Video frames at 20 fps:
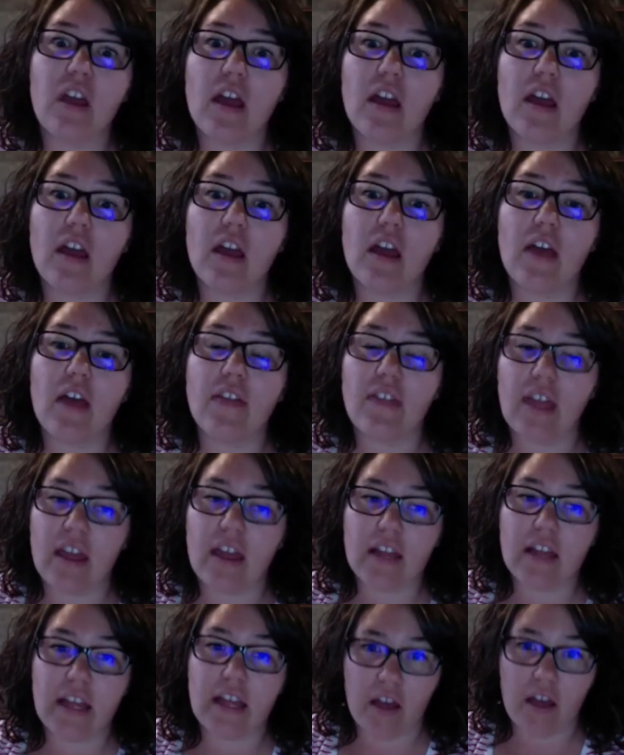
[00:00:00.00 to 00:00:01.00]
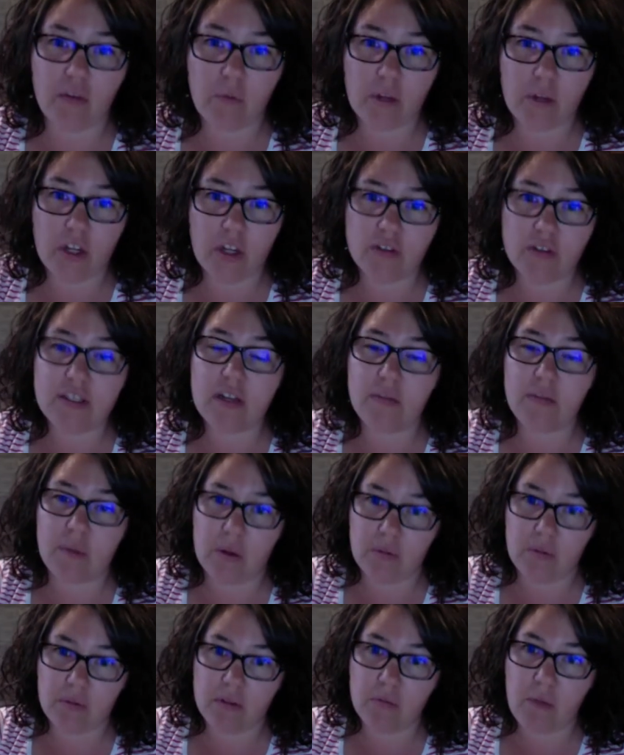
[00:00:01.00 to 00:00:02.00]
and they, like, when you said
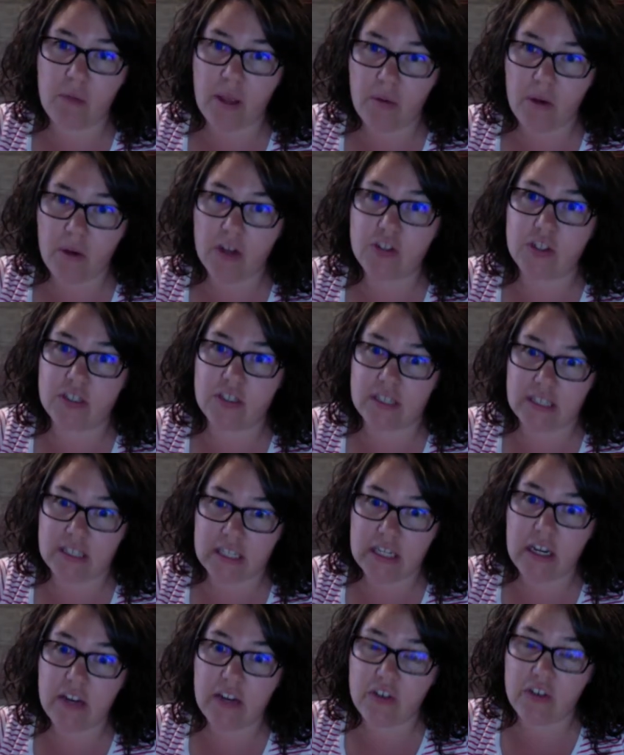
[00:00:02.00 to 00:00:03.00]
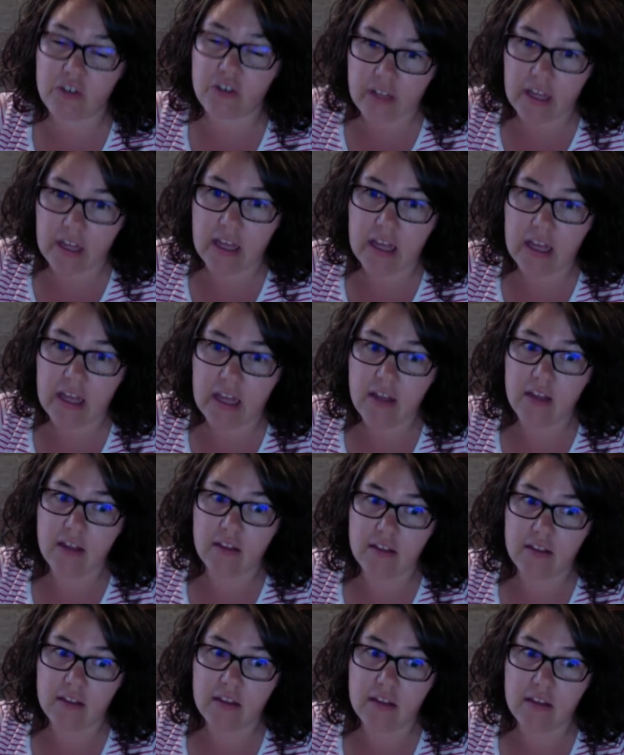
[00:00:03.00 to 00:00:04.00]
about Weight Watchers and teenagers, like,
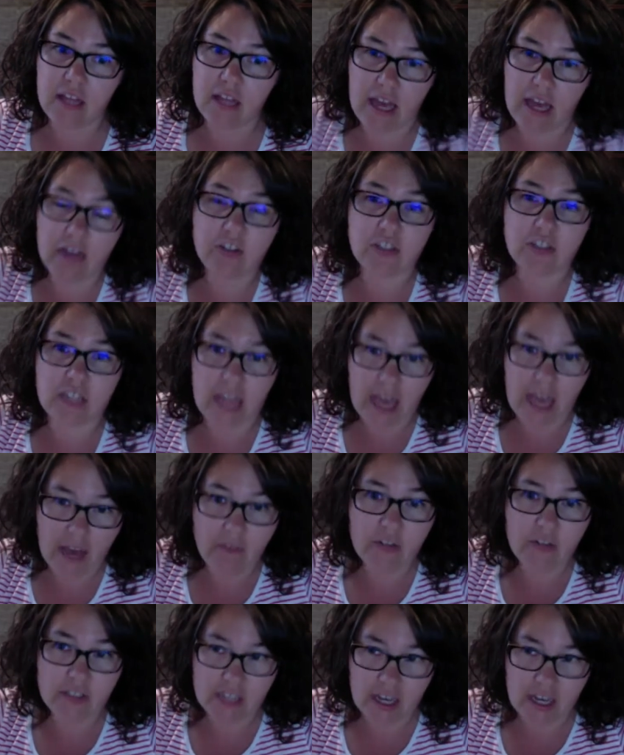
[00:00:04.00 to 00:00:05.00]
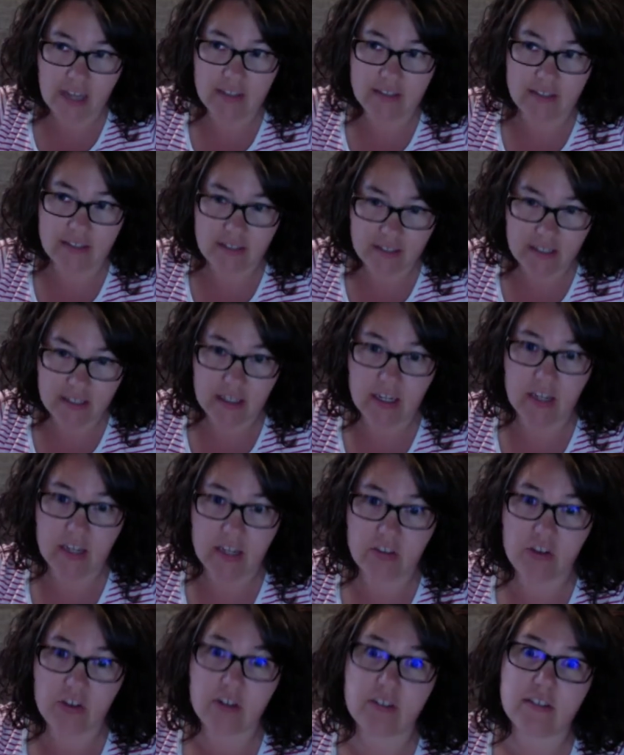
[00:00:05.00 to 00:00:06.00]
they actually advertise to
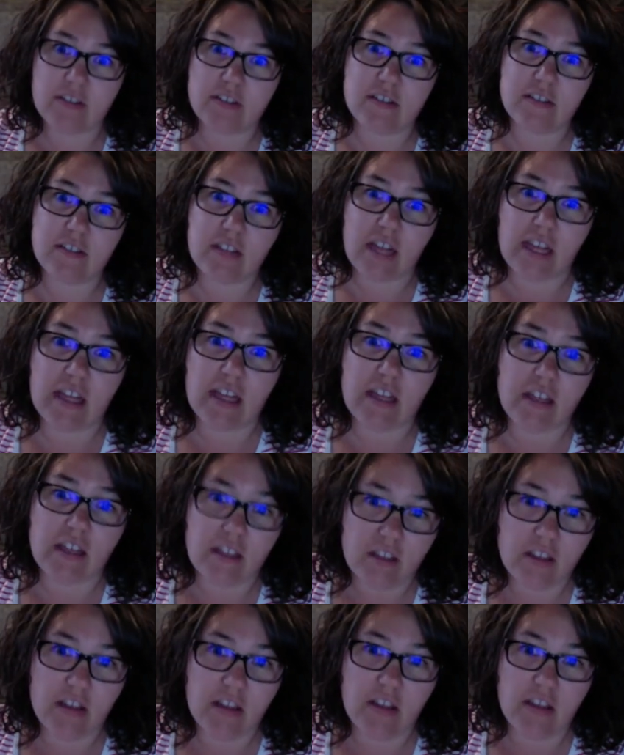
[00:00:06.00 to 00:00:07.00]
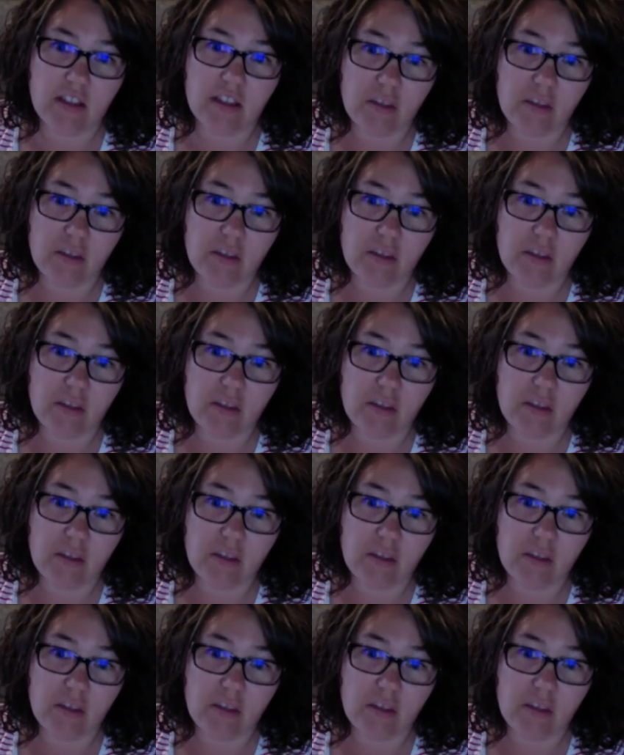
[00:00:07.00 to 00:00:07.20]
teenagers, like the